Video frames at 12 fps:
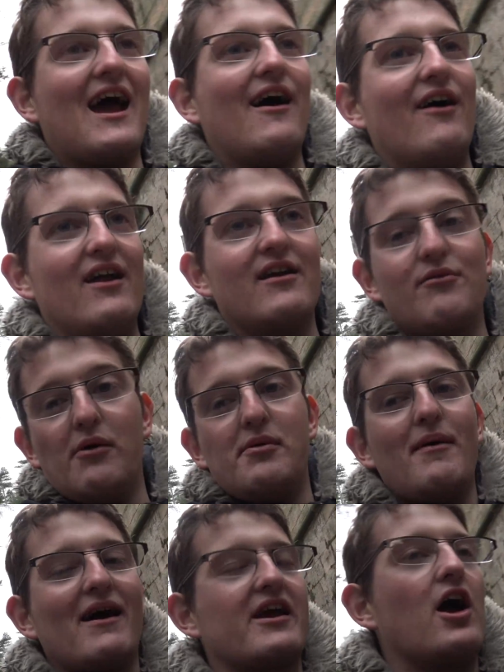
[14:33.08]
out, and it will be
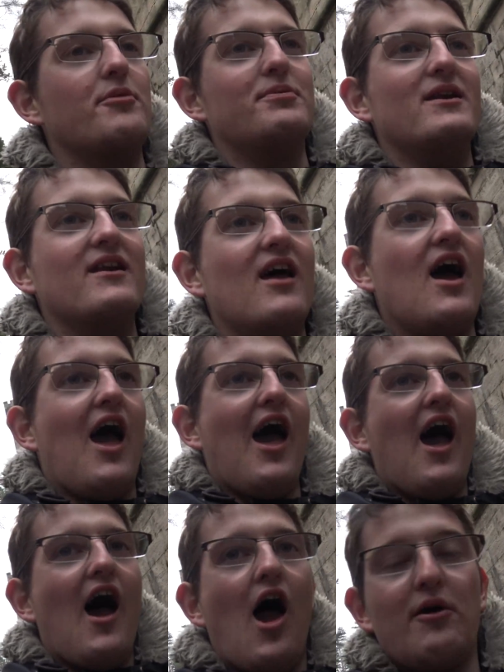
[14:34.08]
back open
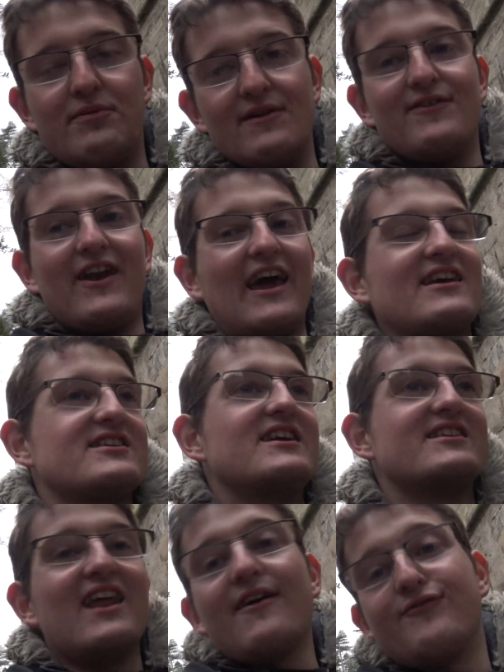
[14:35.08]
hopefully for next
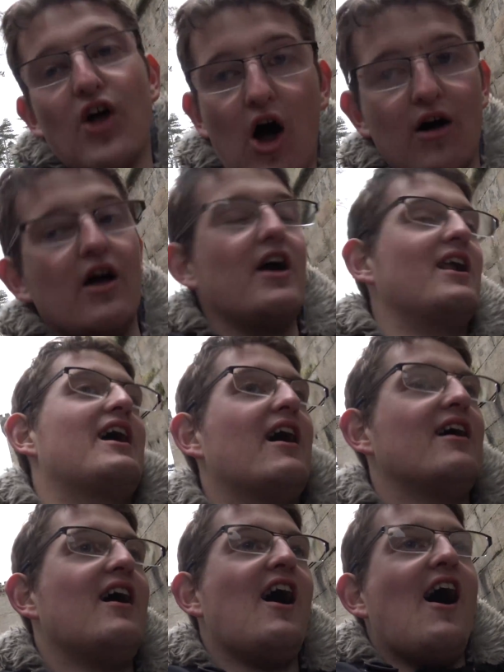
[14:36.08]
season, if not earlier.
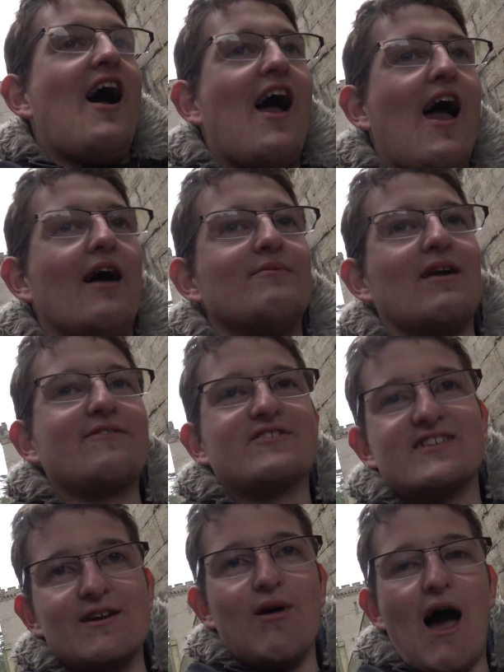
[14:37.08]
and we'll have to
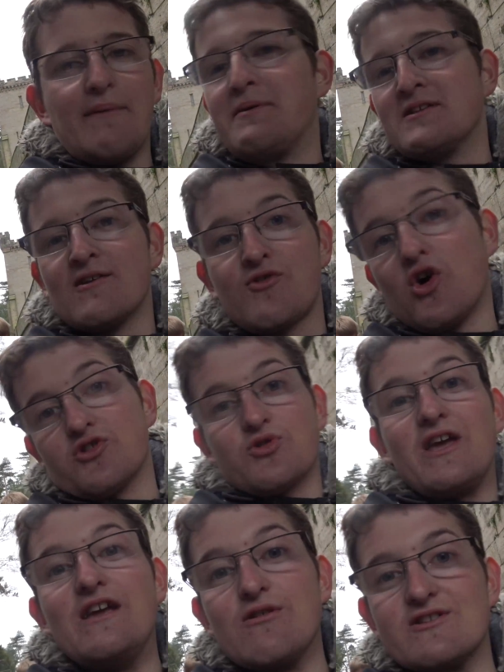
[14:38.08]
see what happens. Of course, we'll
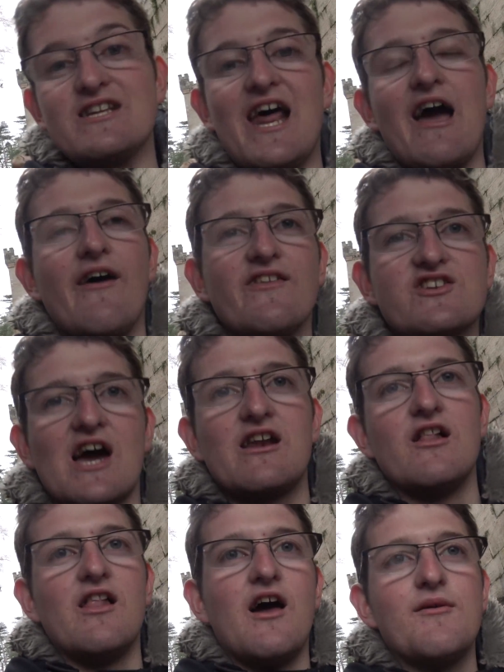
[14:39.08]
keep you up to date on the
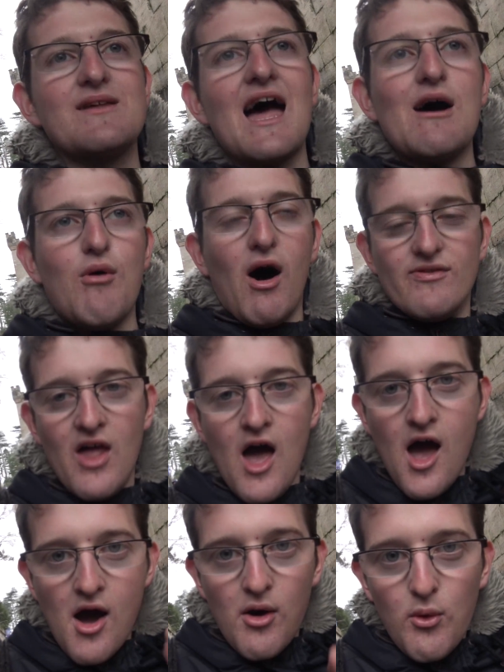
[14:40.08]
channel with that one.
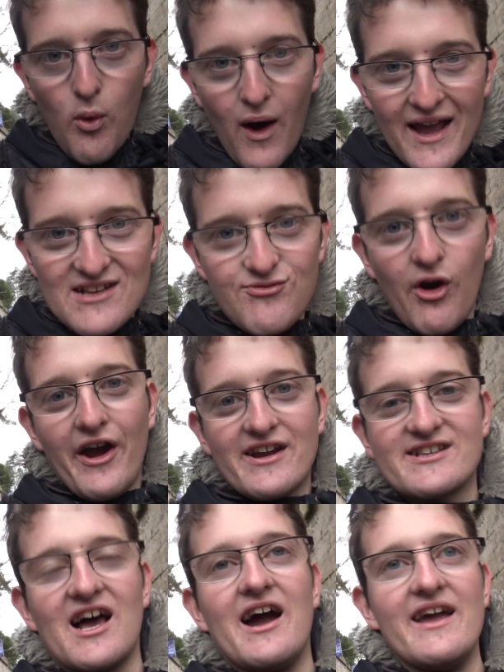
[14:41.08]
What is very
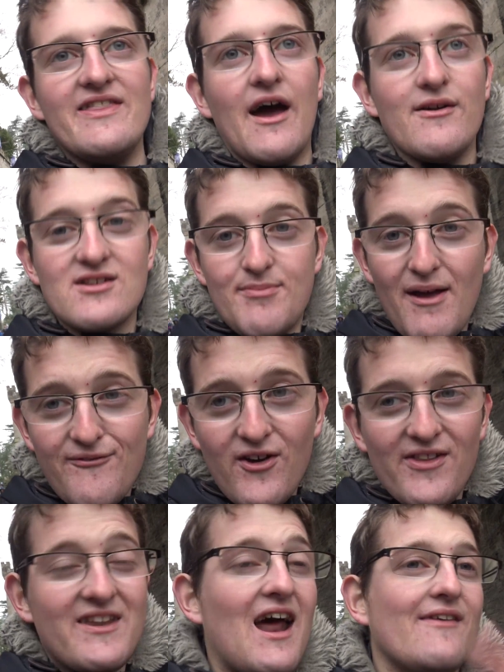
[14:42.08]
exciting though is a bit
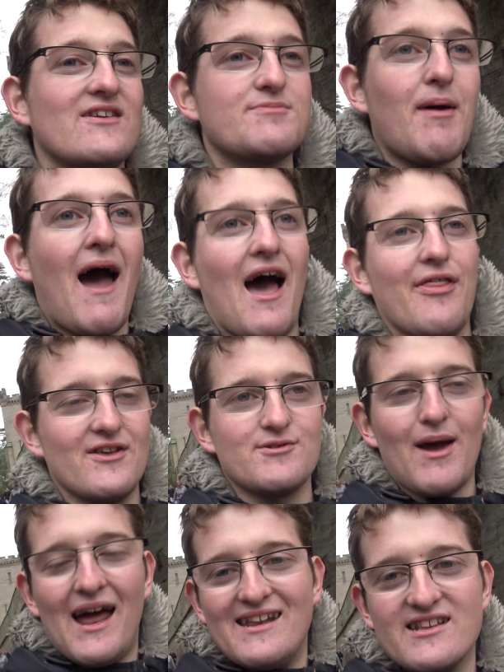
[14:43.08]
further down this path as
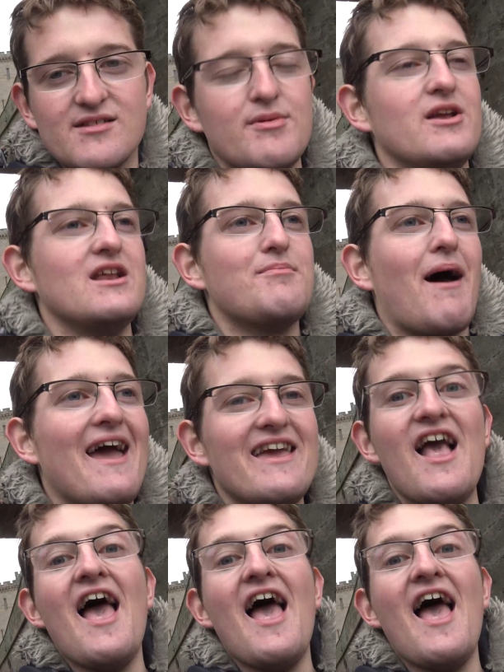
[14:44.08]
we head into Mutiny Bay